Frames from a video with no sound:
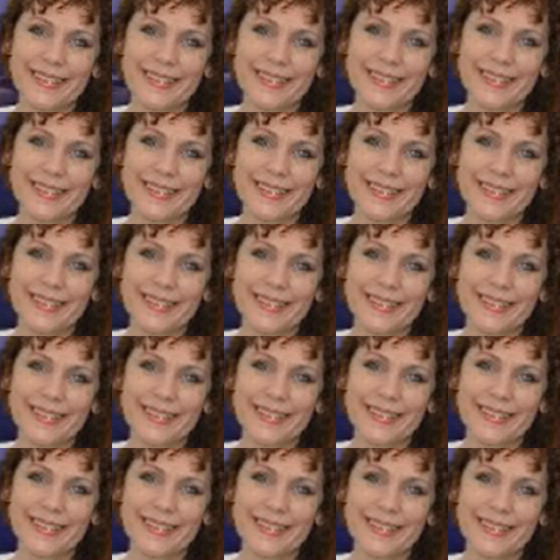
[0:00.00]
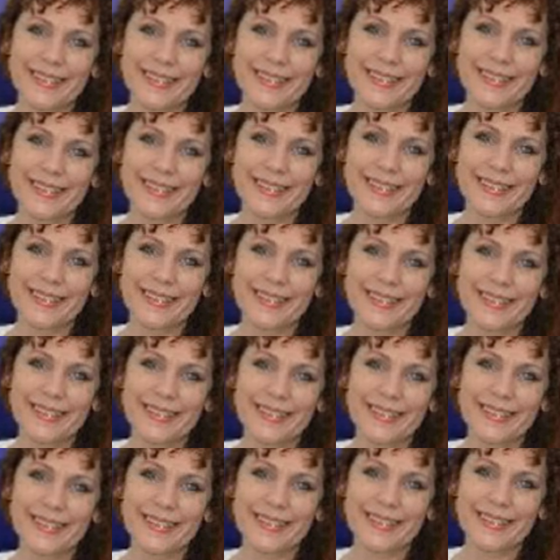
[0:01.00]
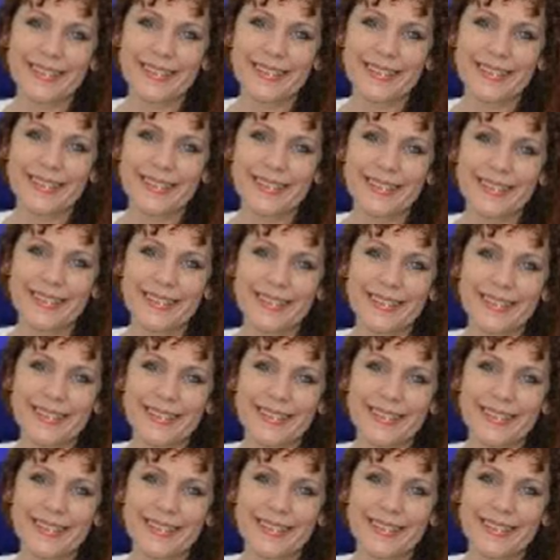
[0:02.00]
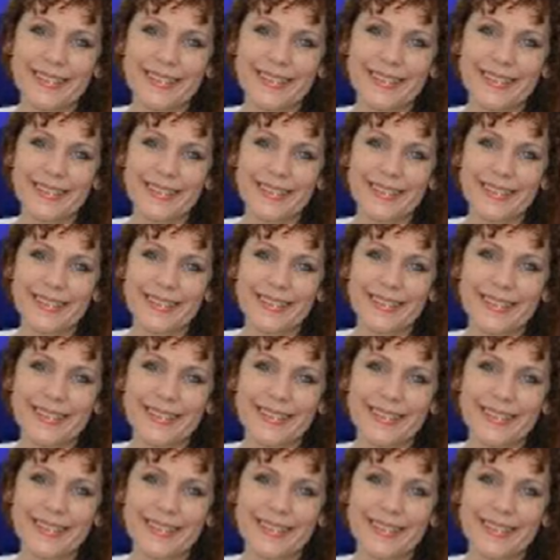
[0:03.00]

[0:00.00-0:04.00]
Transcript: No words are spoken by the person on screen.